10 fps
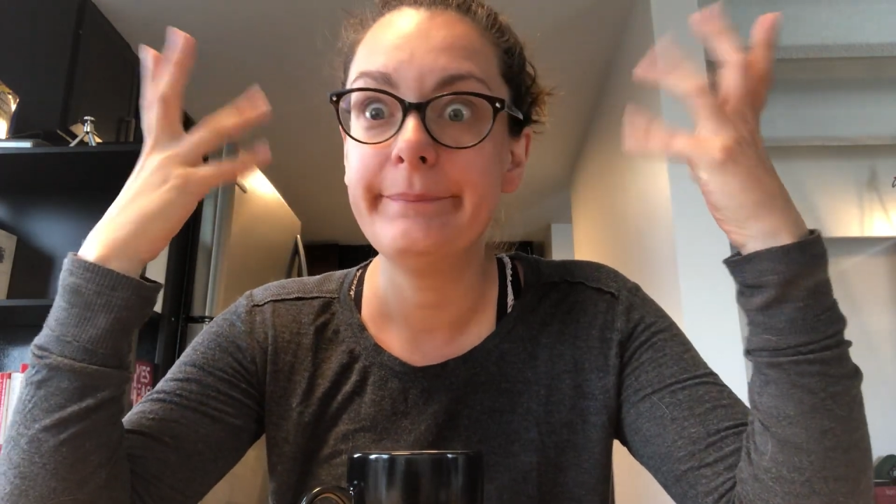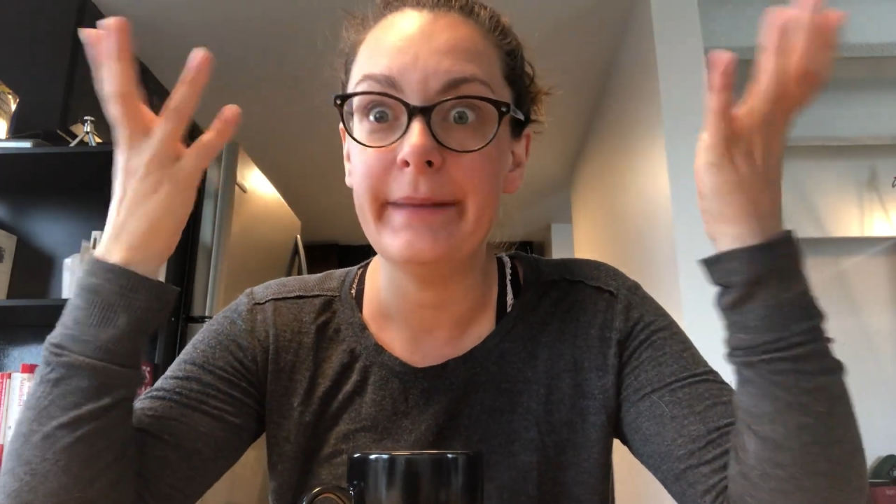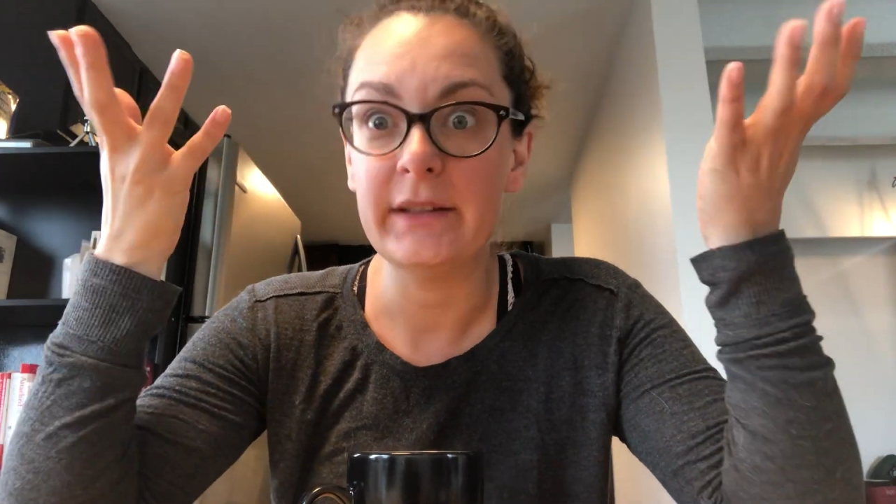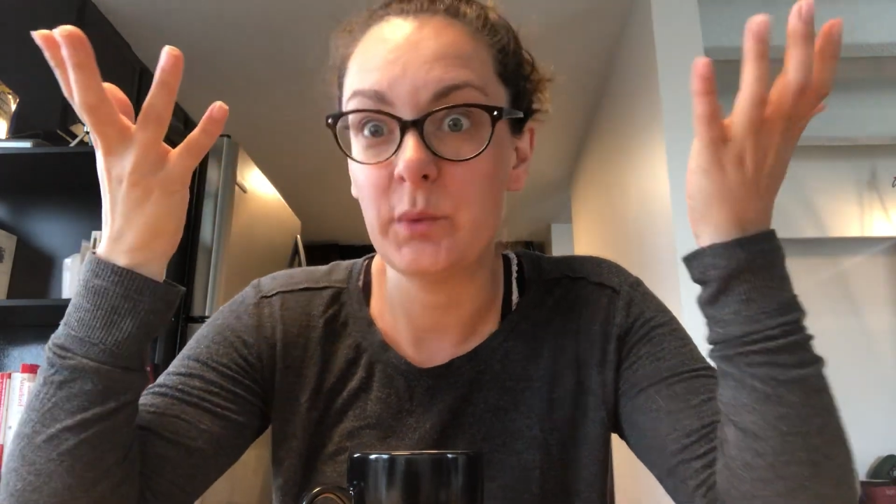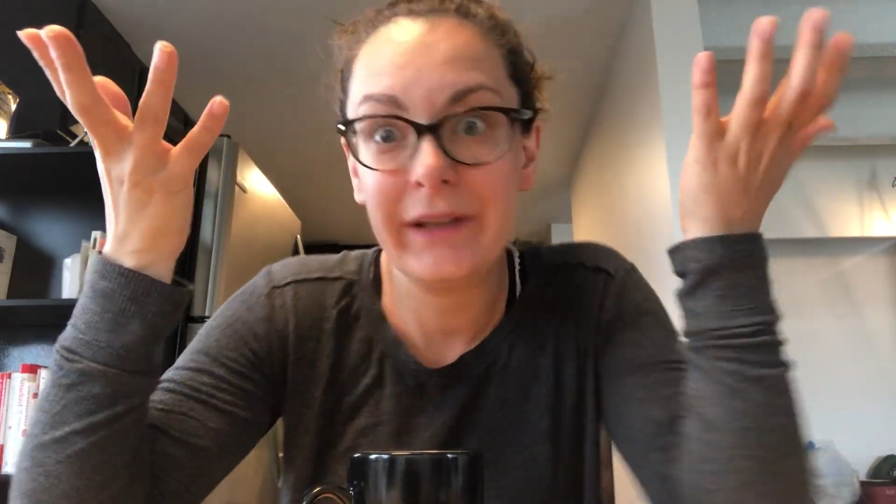
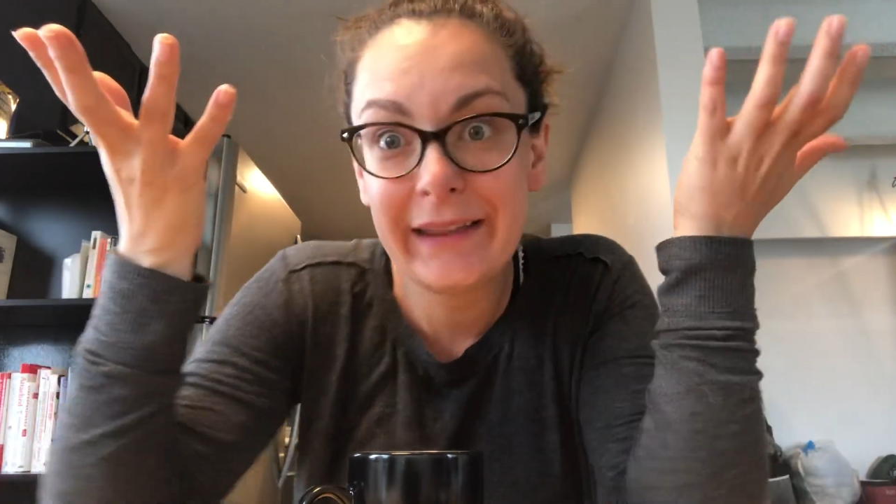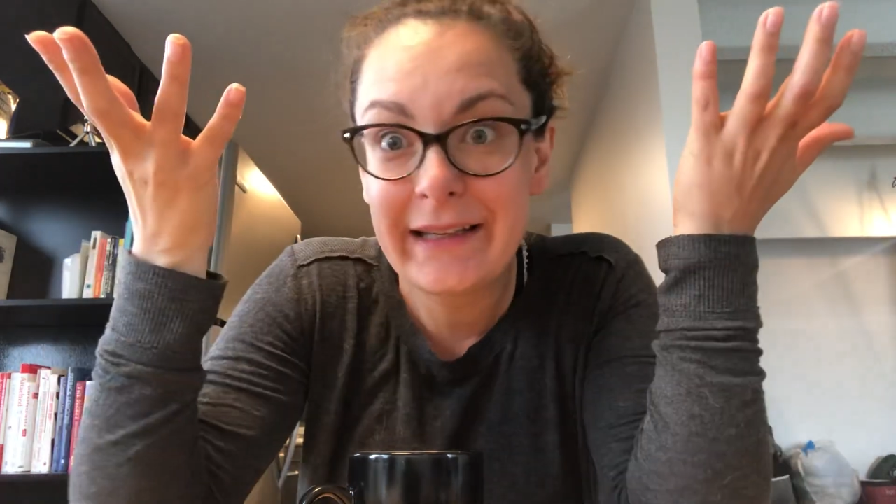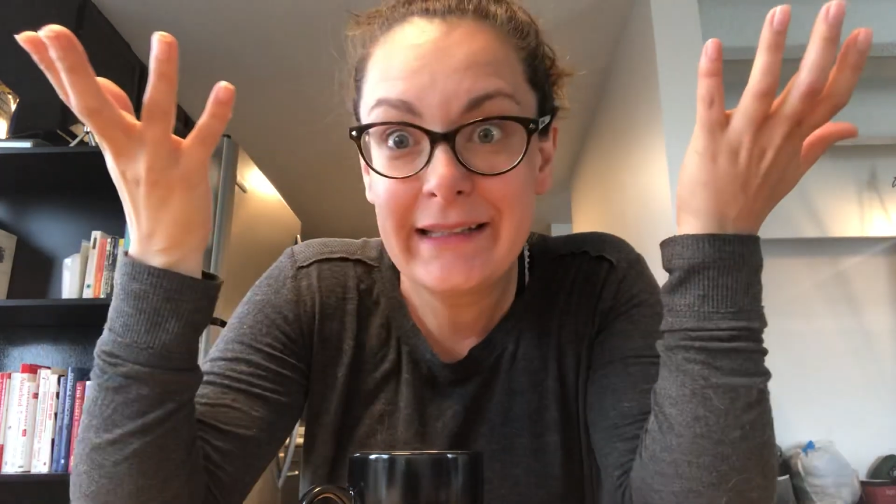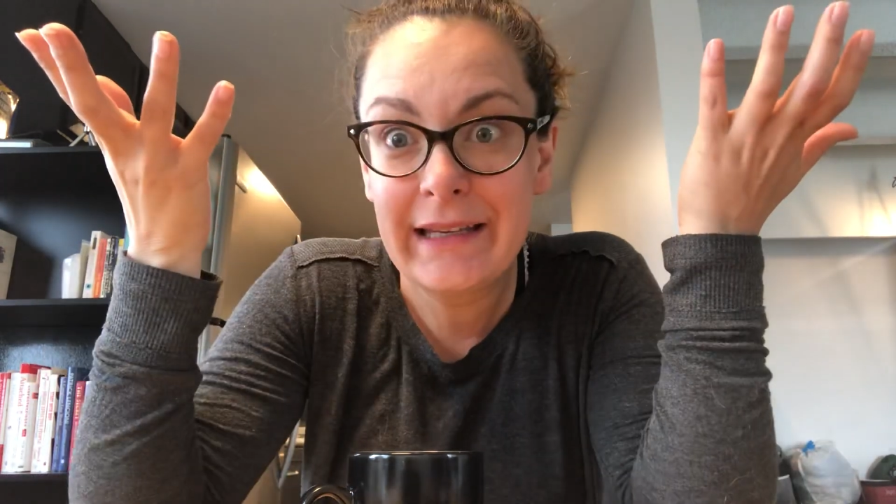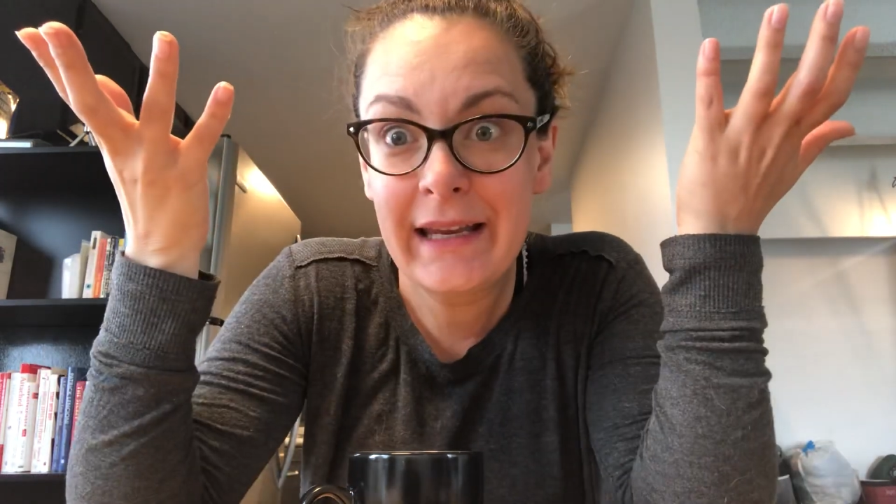that's what it
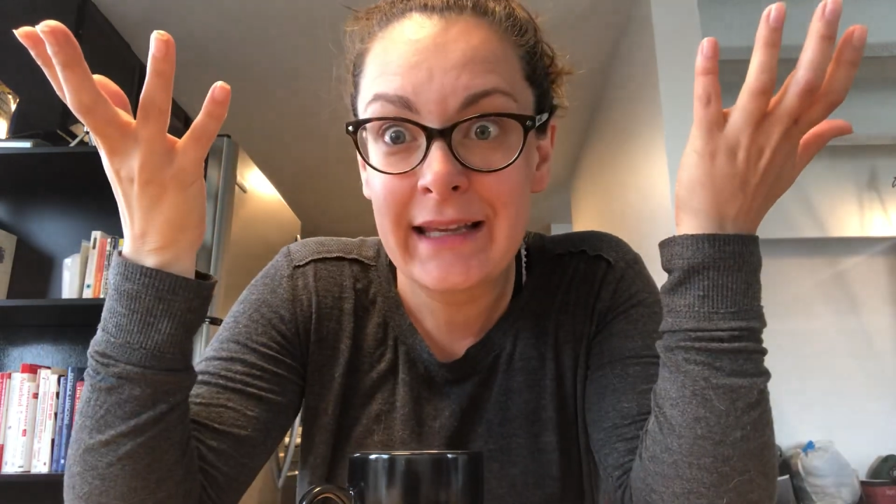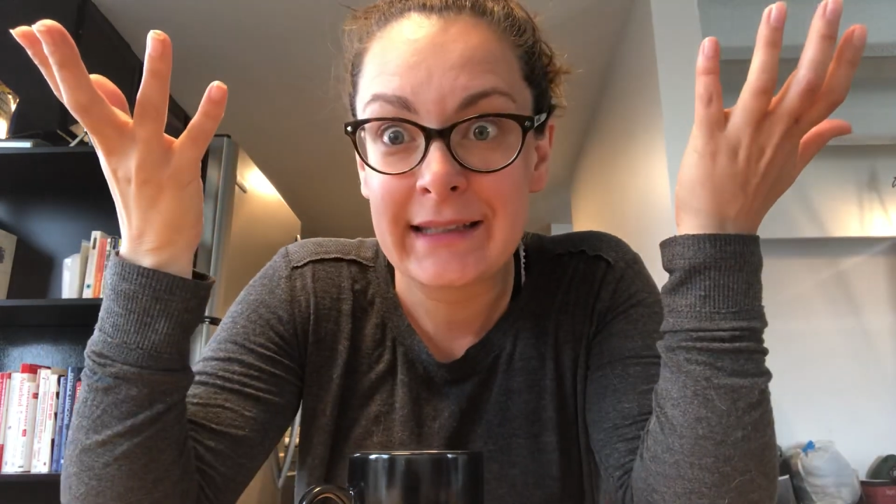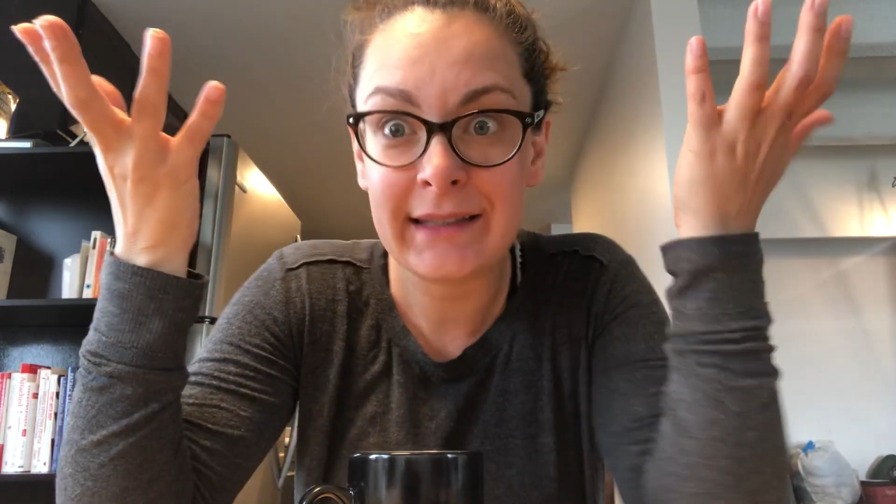thinks it is.